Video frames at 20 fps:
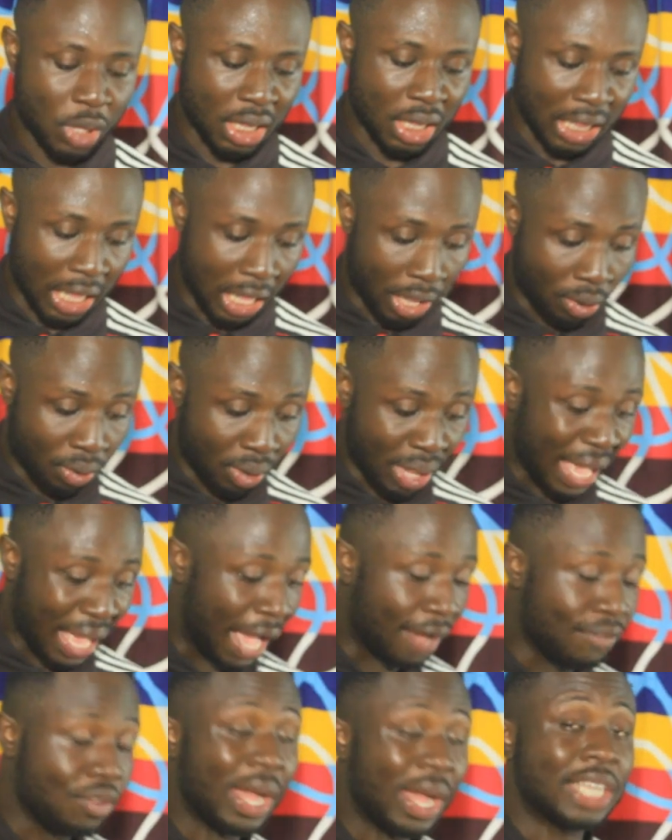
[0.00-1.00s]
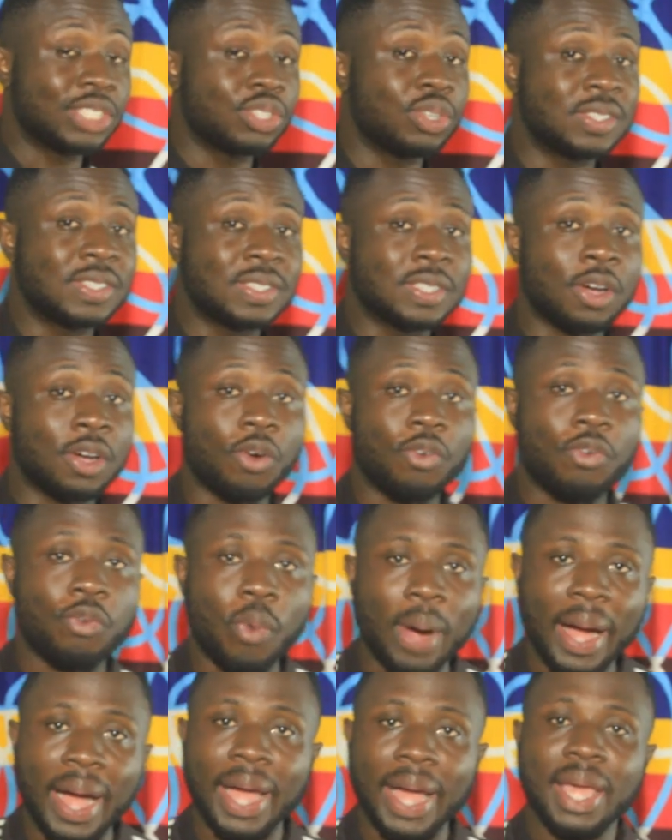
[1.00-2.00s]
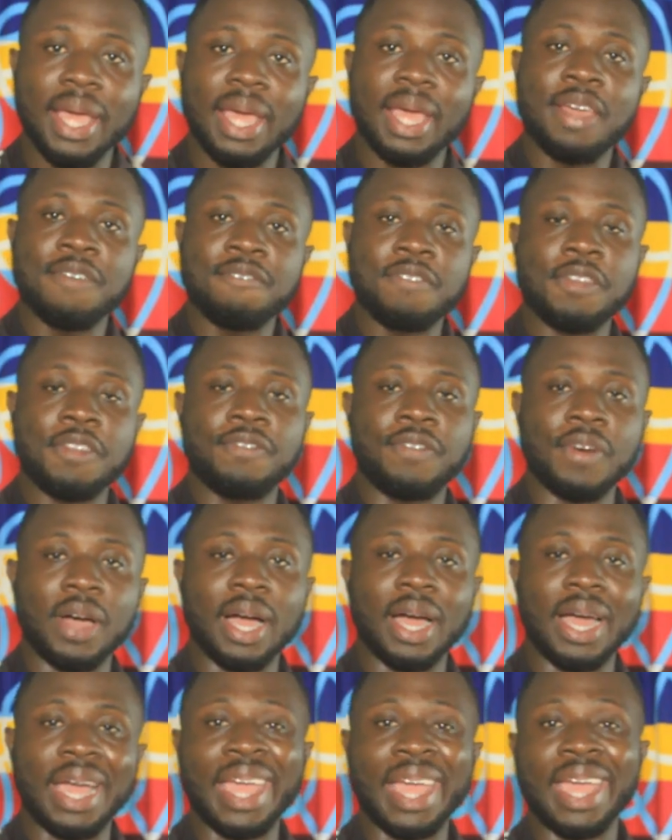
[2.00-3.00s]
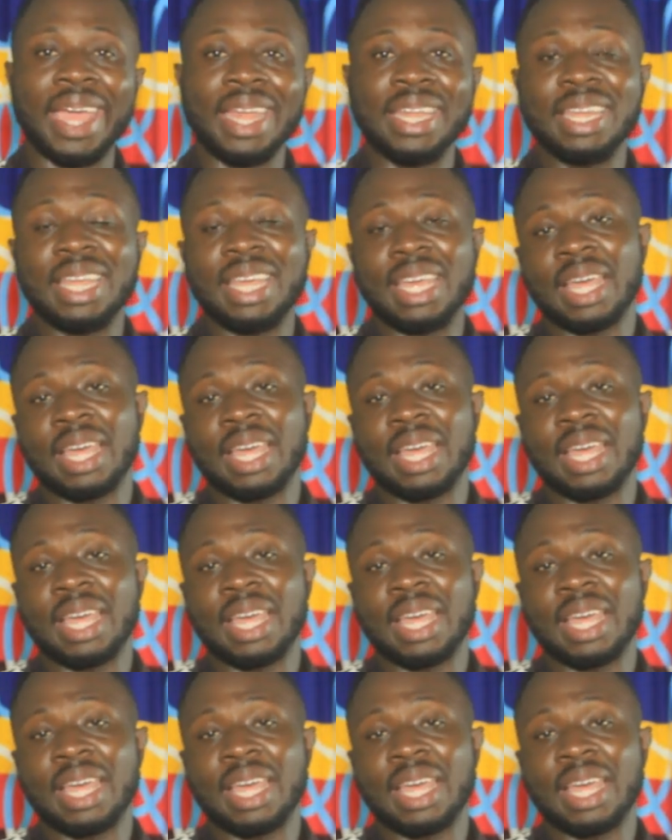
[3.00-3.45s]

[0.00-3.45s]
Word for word: Now, have you asked yourself why FIFA and